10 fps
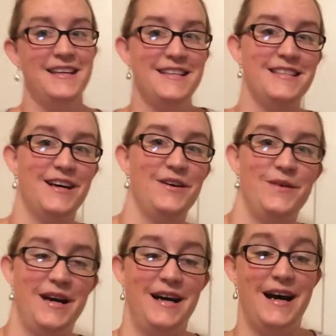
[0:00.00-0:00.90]

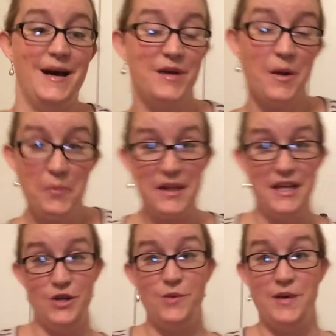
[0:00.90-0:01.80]
So I'm a
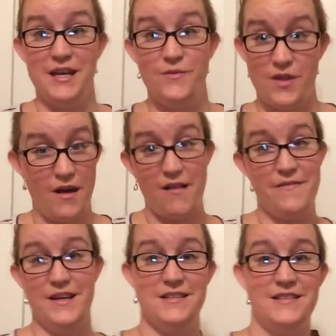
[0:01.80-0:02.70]
complete newbie with all
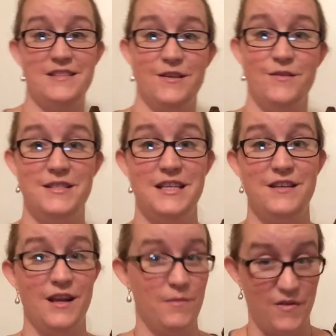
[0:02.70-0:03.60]
of this. So it's
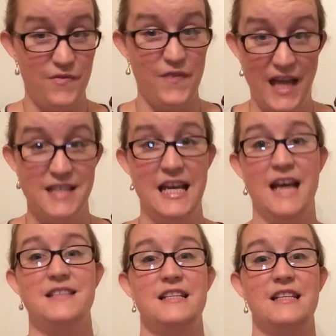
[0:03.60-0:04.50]
either going to be
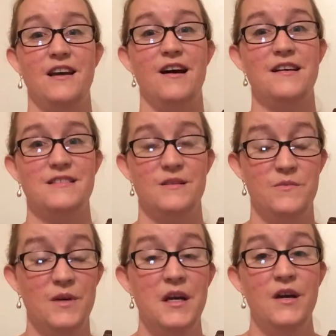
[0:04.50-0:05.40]
fantastically
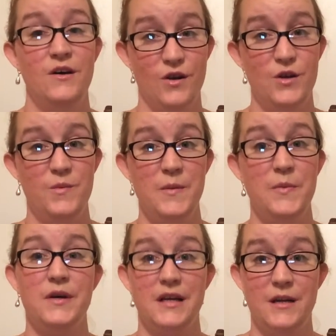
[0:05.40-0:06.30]
awesome, or you
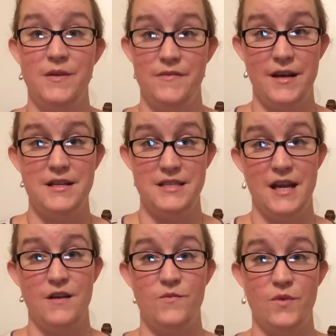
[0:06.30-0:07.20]
people are going to be very
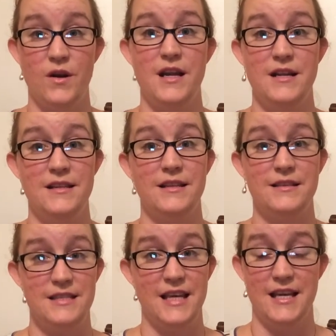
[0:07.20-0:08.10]
scared and worried and
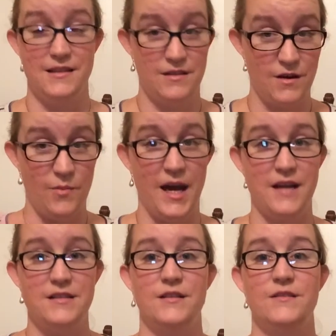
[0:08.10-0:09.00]
say, go
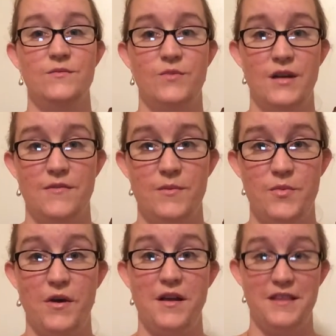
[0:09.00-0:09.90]
back to whatever
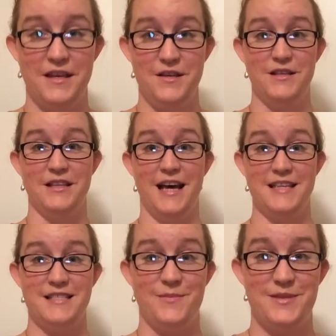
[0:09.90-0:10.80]
boring thing you did
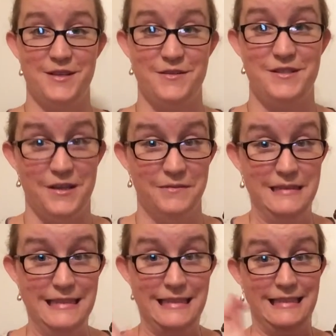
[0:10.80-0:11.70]
last episode. So,
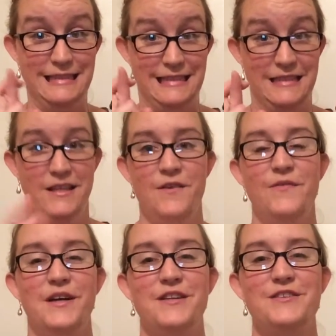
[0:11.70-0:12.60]

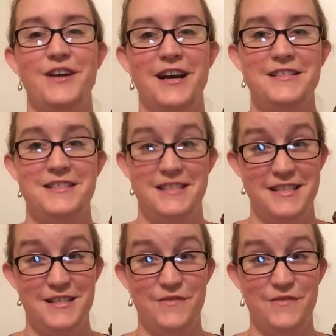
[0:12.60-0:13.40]
fingers crossed, this is